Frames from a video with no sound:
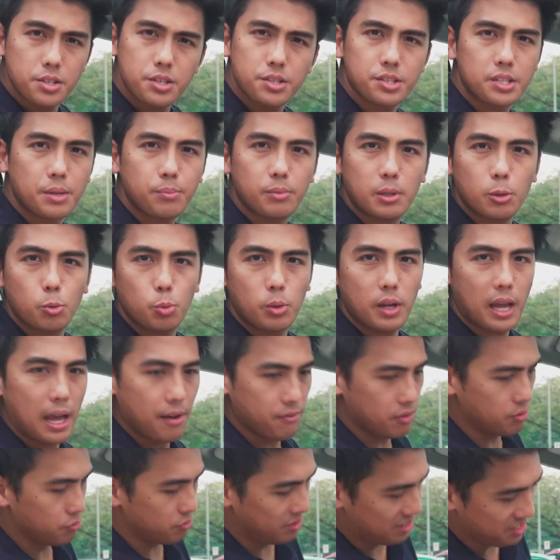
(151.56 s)
is something we
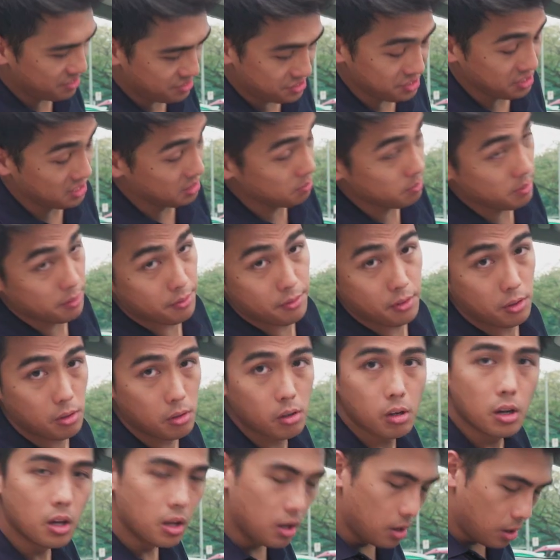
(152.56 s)
haven't really seen before.
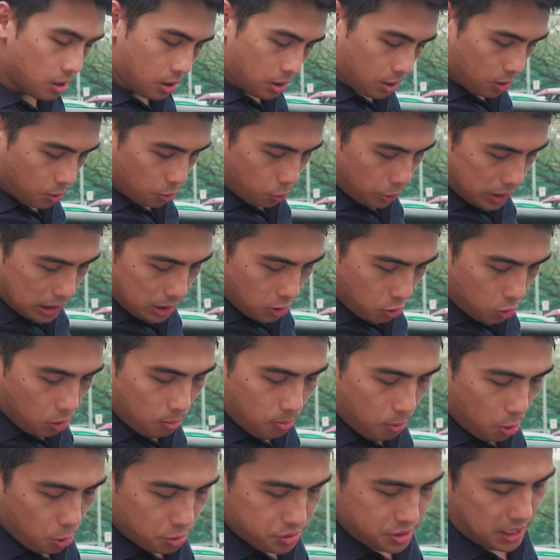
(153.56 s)
We know
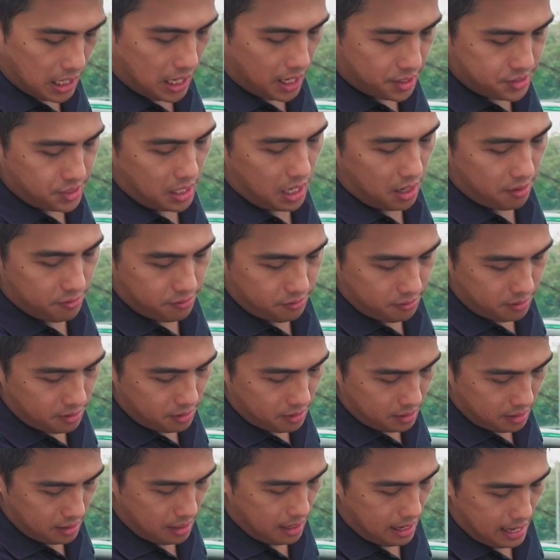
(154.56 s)
most cars have
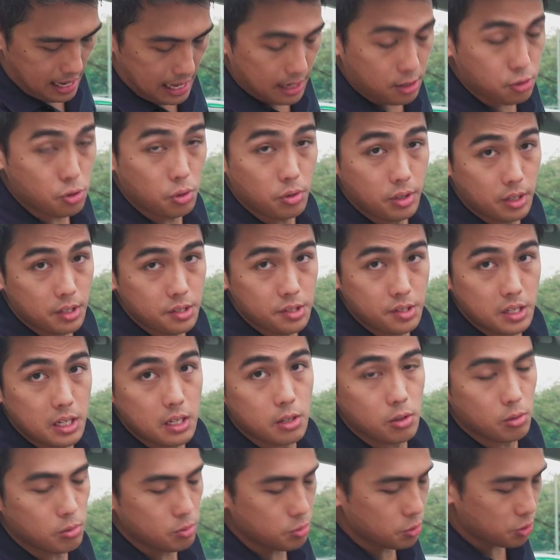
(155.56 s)
electronic seat
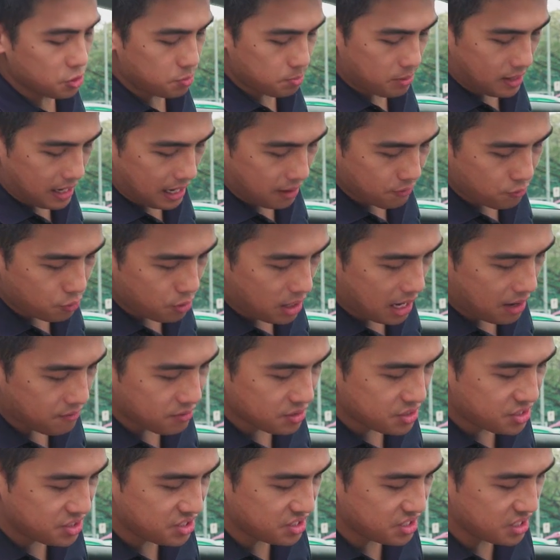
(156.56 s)
controls, but have you ever
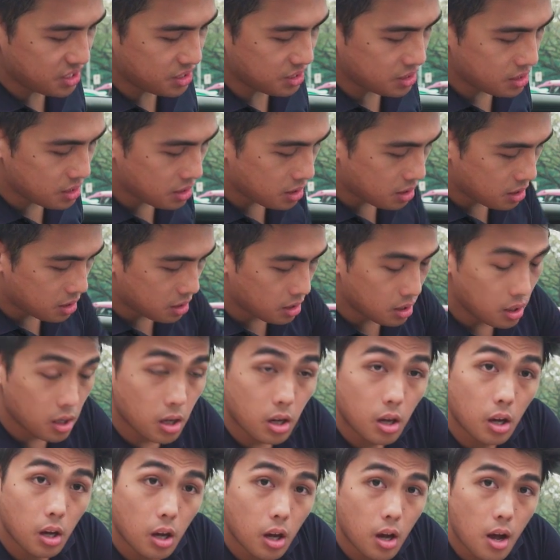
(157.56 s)
seen
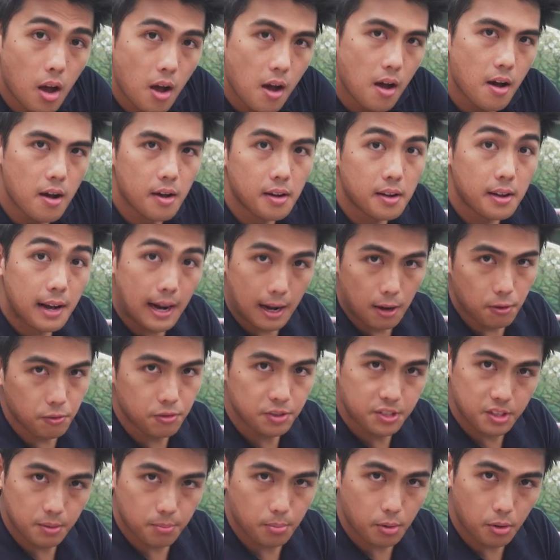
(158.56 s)
calf
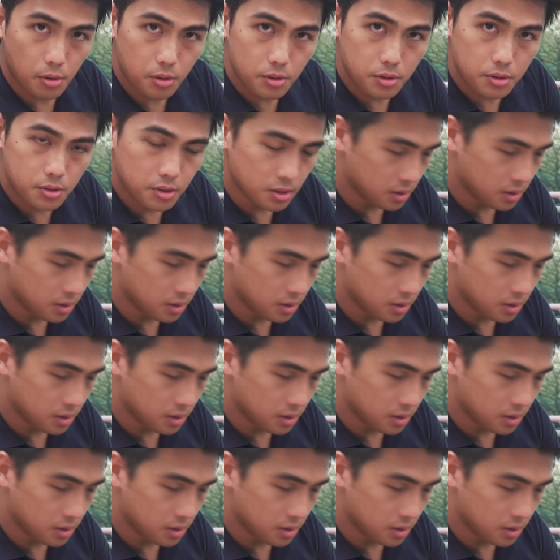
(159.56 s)
supports?